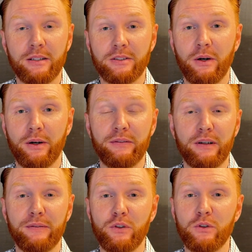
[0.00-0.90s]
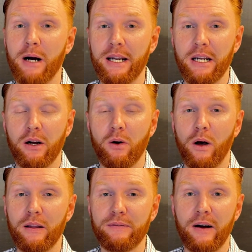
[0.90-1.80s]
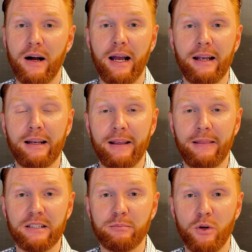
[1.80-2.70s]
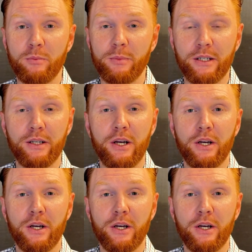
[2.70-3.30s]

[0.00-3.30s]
And so even if you might not qualify in this moment,